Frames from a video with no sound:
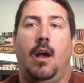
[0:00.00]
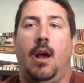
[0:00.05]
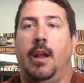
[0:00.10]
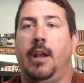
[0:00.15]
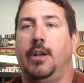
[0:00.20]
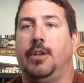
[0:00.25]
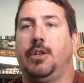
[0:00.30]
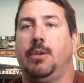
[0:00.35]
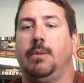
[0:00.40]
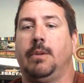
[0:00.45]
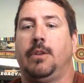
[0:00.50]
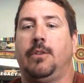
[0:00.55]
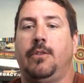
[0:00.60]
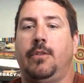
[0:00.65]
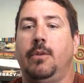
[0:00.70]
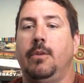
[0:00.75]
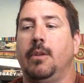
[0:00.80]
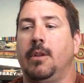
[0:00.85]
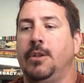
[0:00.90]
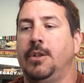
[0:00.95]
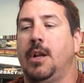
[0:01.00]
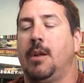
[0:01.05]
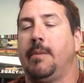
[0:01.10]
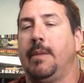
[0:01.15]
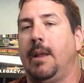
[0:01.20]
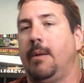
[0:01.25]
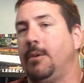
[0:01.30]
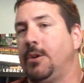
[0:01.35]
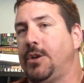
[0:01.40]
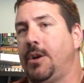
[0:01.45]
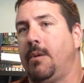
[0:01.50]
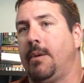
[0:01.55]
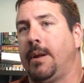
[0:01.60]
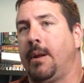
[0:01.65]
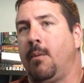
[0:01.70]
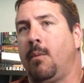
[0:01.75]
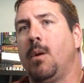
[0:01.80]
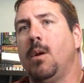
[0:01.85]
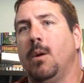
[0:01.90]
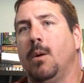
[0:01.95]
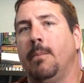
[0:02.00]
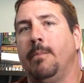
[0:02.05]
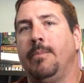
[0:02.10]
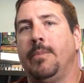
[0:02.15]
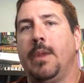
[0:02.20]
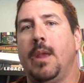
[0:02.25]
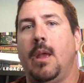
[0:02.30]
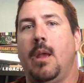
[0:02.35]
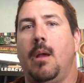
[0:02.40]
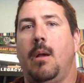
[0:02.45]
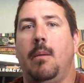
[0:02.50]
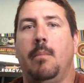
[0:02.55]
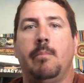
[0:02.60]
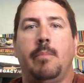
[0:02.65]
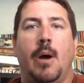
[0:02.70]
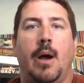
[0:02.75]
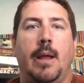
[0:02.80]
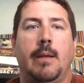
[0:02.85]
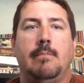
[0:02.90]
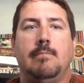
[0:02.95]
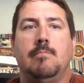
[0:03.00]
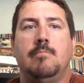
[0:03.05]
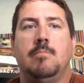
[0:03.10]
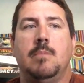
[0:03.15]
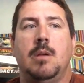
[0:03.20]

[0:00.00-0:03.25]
an issue with 2 of the gentlemen that were sharing a room, but